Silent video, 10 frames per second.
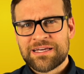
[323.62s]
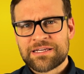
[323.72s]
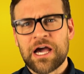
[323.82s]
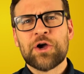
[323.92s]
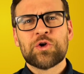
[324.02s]

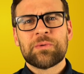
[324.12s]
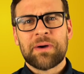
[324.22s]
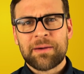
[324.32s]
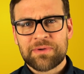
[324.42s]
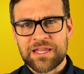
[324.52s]
Coyote
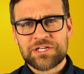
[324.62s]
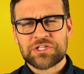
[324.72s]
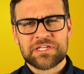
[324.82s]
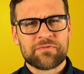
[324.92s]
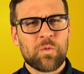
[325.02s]

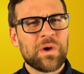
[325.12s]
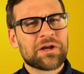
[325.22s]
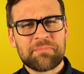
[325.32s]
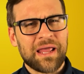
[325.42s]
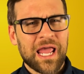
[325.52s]
populations have a
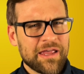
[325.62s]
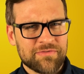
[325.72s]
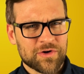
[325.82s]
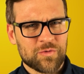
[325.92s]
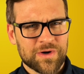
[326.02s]
weird
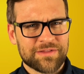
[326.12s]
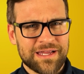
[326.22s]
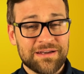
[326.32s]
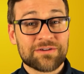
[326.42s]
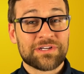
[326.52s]
behavior where
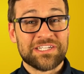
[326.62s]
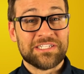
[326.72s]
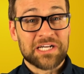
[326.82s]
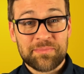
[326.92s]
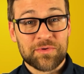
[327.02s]
they nearly
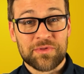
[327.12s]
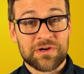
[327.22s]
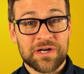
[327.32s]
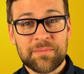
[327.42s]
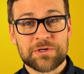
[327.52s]
double their
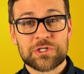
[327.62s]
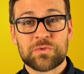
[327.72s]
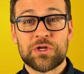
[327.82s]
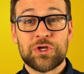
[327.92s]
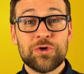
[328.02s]
numbers
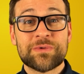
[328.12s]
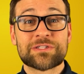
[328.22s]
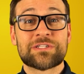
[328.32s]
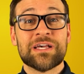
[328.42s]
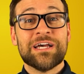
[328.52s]
when
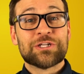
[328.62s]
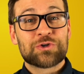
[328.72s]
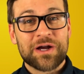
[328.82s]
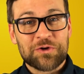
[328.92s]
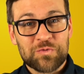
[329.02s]
humans
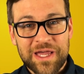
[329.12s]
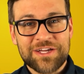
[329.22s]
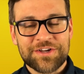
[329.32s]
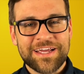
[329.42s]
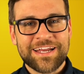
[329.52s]
try to
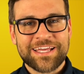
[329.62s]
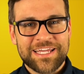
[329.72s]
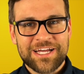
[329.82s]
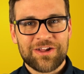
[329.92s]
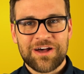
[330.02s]
regulate and
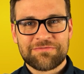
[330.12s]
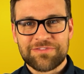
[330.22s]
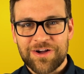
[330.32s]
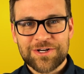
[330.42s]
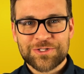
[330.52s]
kill off
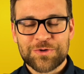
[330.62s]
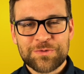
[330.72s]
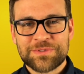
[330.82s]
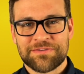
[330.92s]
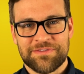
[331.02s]
large
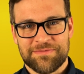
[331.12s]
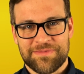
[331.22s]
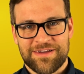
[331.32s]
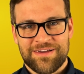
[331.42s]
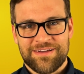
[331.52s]
groups of them.
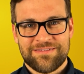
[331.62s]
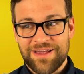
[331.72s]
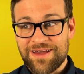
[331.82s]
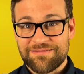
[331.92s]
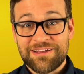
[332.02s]

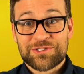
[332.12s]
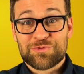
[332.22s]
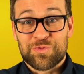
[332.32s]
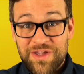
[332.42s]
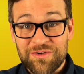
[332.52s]
Yeah, that's
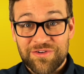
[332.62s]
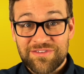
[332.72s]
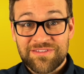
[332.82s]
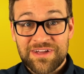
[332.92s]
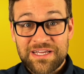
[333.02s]
real.
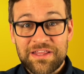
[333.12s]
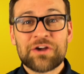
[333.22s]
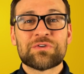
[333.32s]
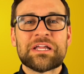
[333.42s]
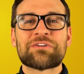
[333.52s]
They
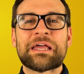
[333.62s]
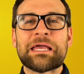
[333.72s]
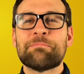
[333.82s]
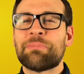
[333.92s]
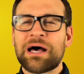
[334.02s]
are nearly
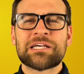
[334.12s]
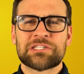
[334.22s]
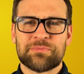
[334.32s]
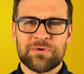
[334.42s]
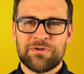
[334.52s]

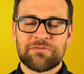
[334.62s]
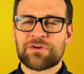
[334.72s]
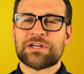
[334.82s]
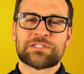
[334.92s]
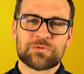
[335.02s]
impossible
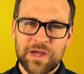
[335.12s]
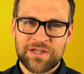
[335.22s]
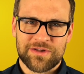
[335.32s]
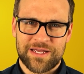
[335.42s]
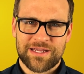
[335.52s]
for us to
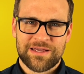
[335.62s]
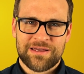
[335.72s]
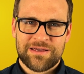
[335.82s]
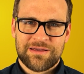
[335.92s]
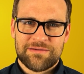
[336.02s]
regulate.
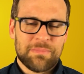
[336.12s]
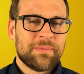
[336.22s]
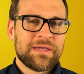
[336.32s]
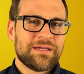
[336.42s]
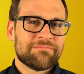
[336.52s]

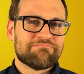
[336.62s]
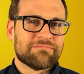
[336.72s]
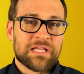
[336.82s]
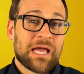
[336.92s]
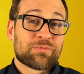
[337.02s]
Maybe
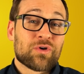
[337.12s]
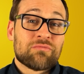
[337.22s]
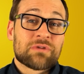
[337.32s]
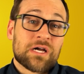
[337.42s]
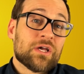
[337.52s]

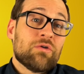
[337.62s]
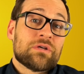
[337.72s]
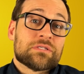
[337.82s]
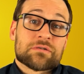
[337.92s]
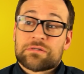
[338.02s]
lab-grown
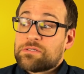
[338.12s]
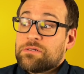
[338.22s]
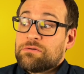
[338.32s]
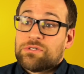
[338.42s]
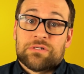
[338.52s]
coyotes are the
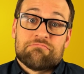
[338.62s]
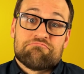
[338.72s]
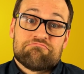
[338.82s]
solution.